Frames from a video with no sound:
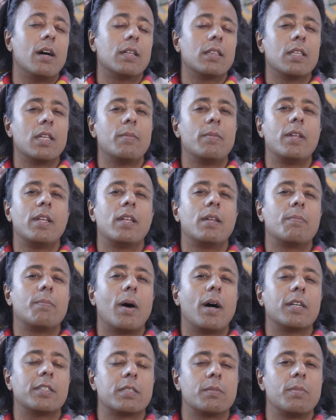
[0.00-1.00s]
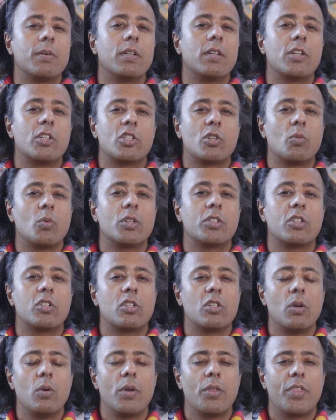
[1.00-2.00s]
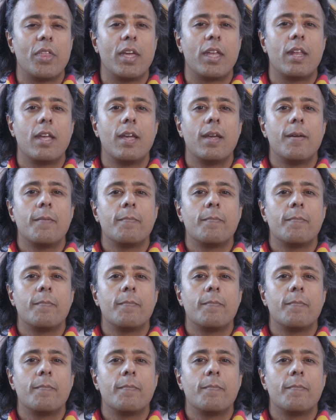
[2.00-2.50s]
unlimited possibilities of what to do with it.